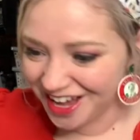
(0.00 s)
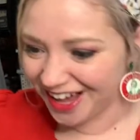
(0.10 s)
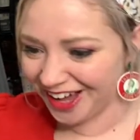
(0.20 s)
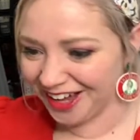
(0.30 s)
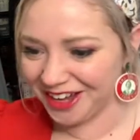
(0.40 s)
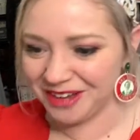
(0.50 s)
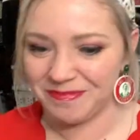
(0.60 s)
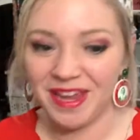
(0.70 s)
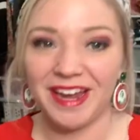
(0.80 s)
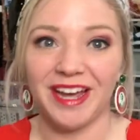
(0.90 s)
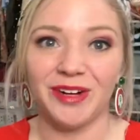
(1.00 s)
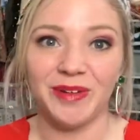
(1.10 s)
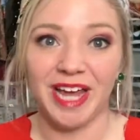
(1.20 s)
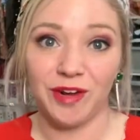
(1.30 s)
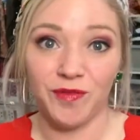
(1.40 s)
Um, and
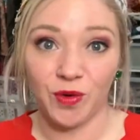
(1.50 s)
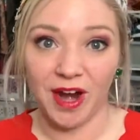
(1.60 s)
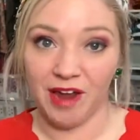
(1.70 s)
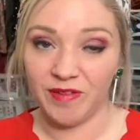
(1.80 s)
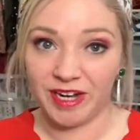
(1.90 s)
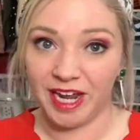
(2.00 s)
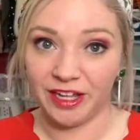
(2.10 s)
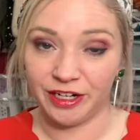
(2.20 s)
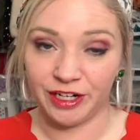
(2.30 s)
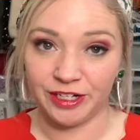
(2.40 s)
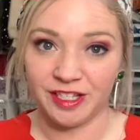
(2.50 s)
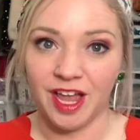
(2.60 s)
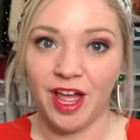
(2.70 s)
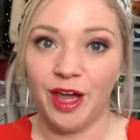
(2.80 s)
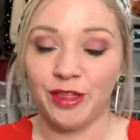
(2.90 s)
we had four advent calendars.
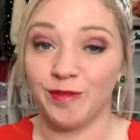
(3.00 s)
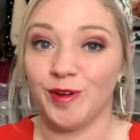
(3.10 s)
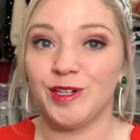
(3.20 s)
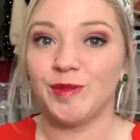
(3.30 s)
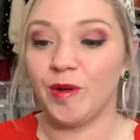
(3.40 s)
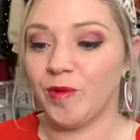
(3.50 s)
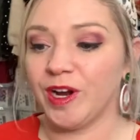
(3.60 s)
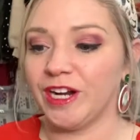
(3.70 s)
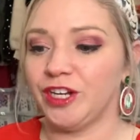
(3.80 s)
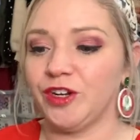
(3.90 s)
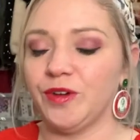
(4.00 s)
The first one we're going to do